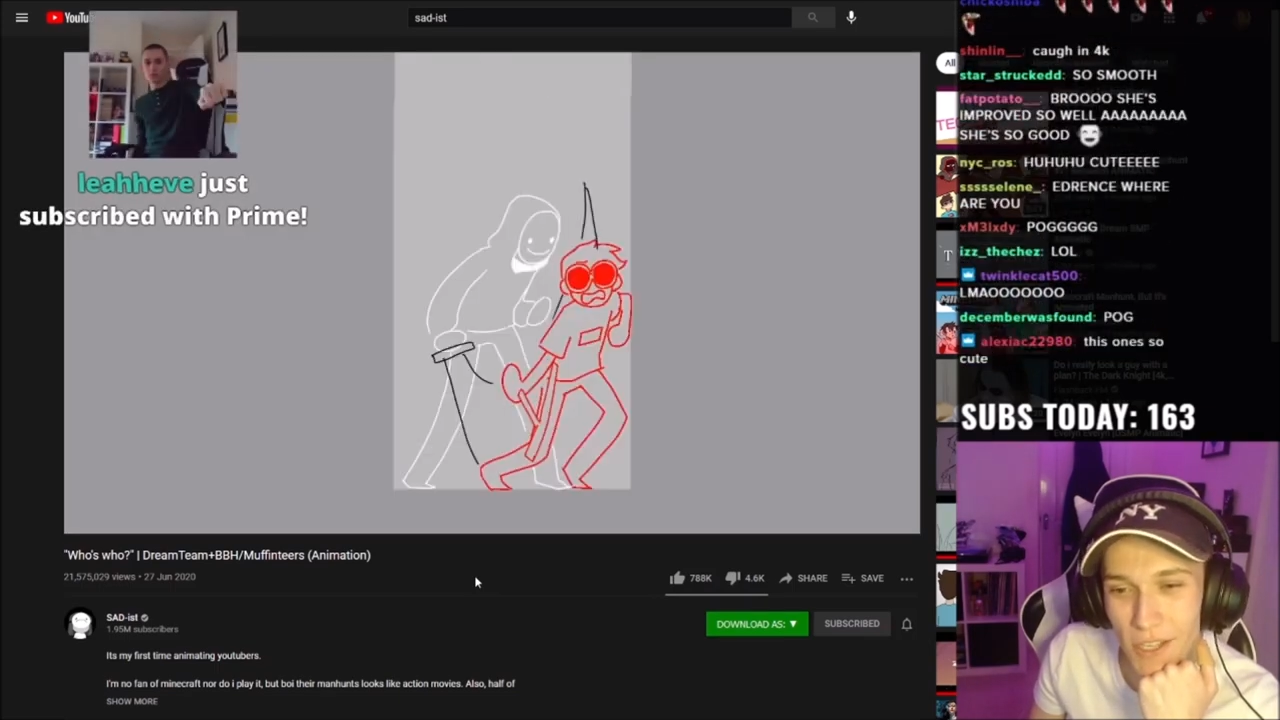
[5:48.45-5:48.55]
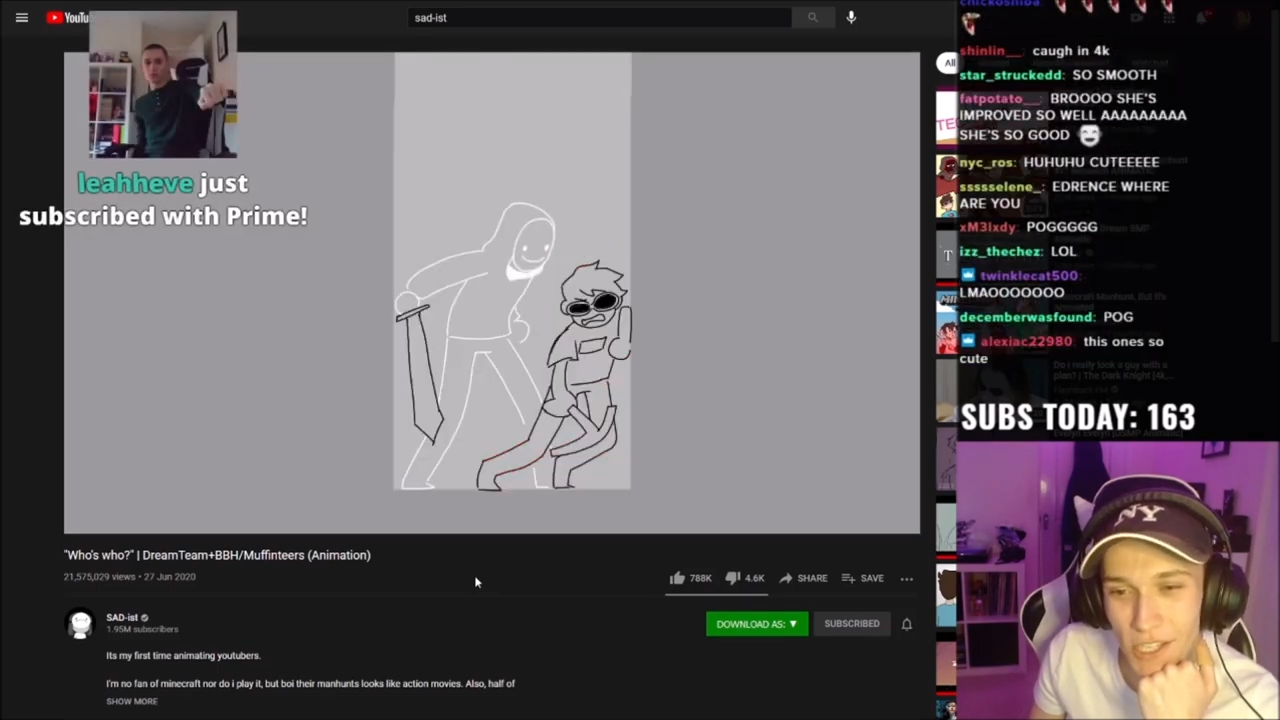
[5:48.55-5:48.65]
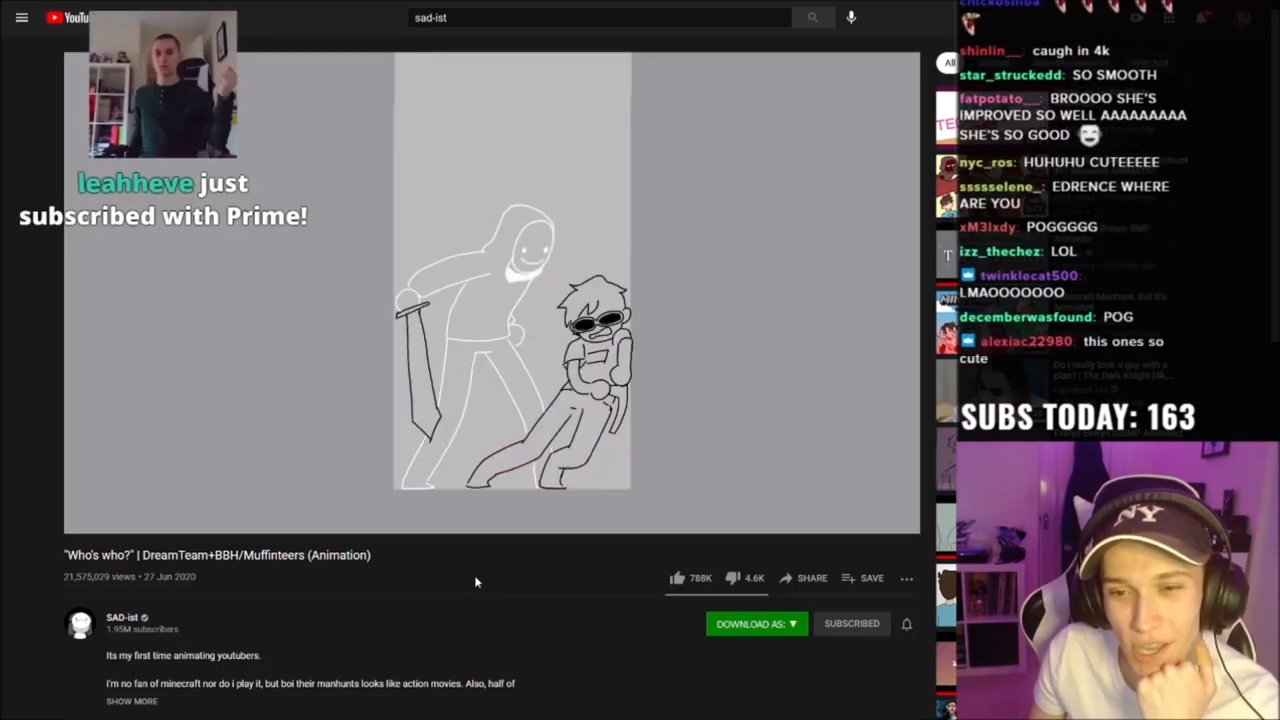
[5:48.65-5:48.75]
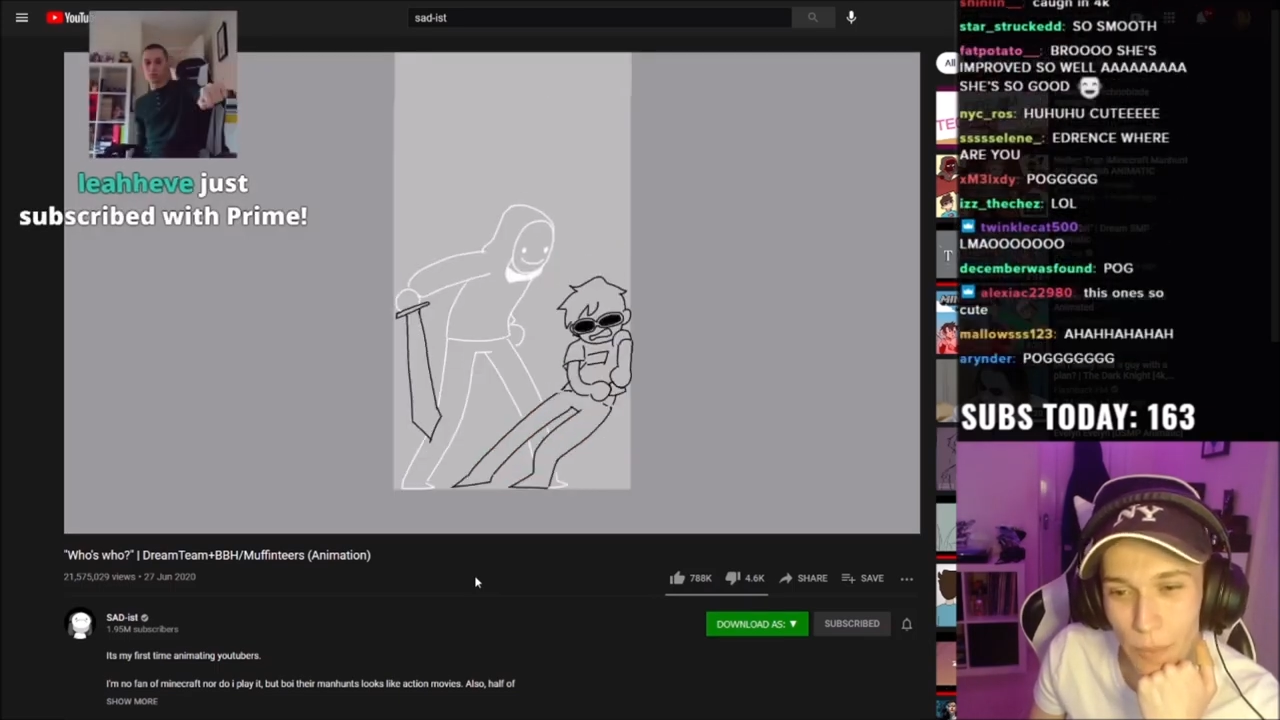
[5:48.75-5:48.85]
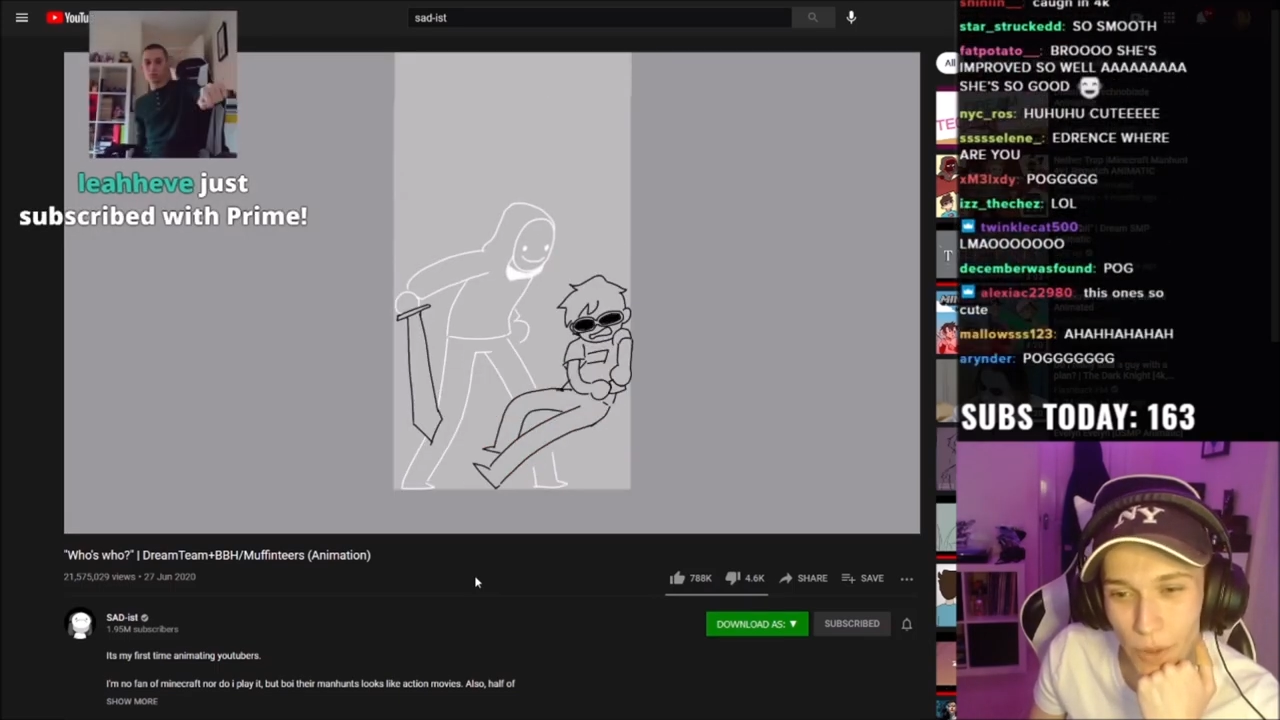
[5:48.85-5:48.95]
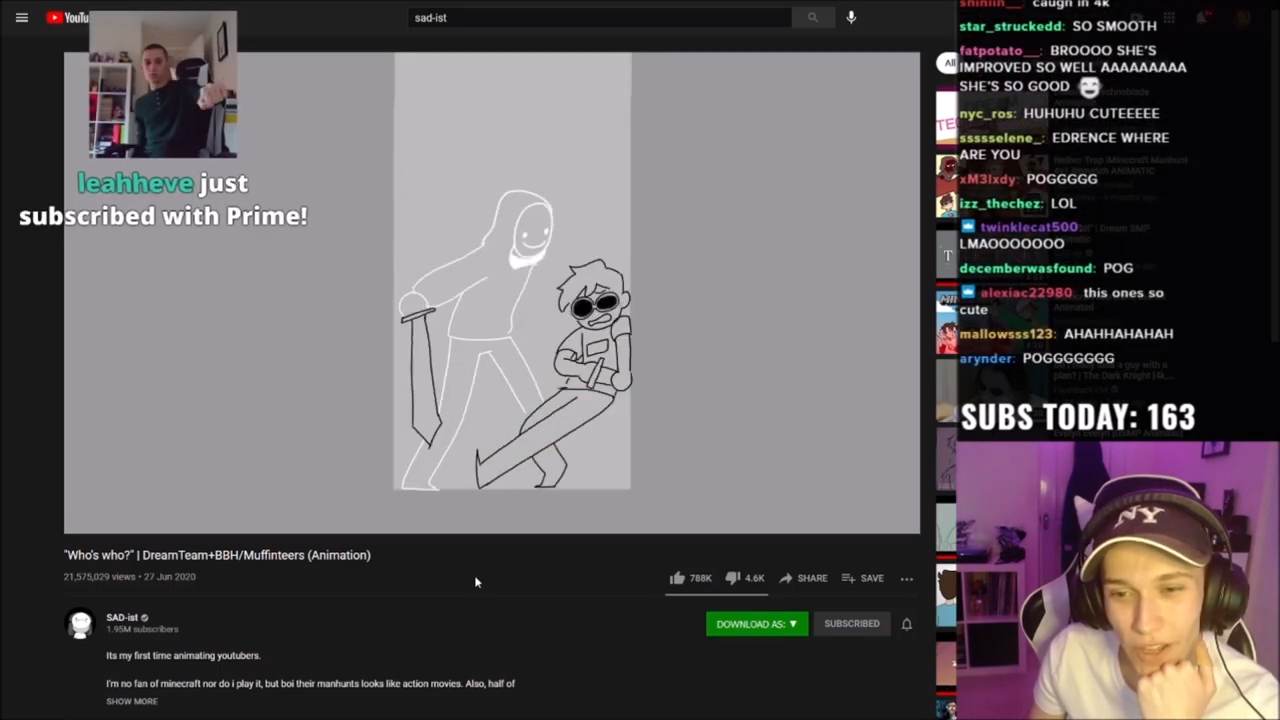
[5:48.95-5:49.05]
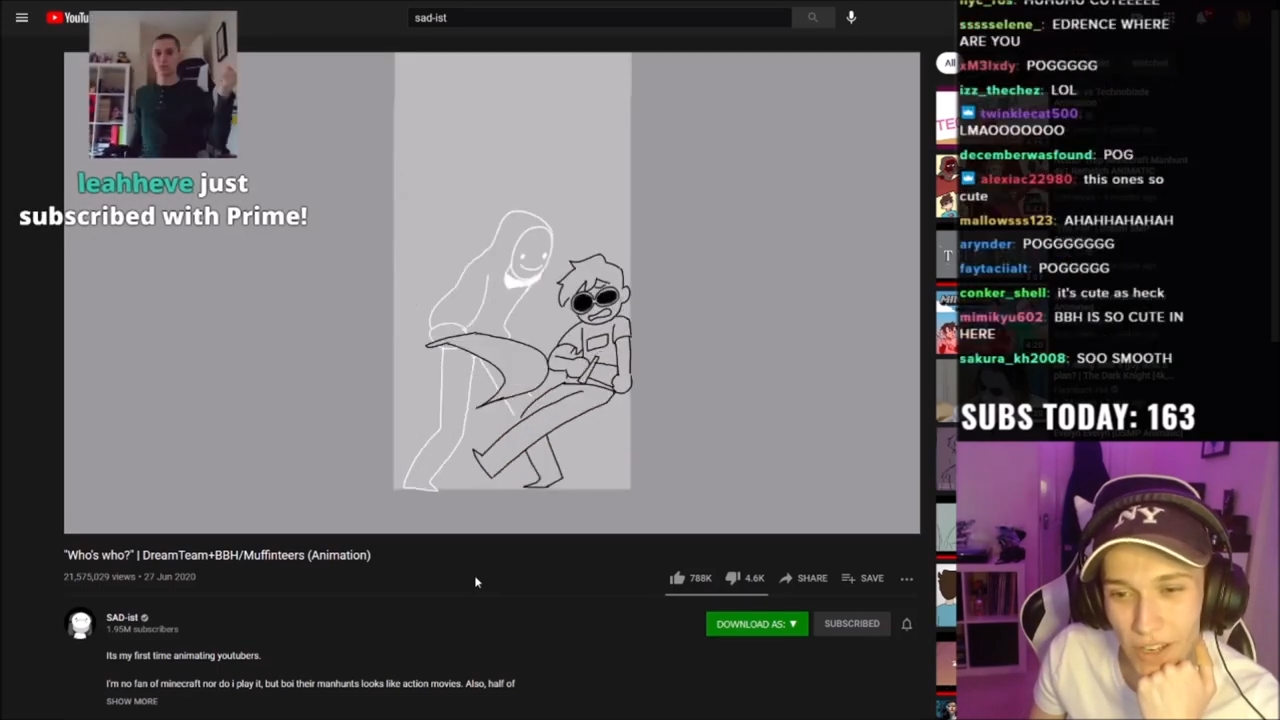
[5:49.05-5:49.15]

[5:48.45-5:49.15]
You say it's simple,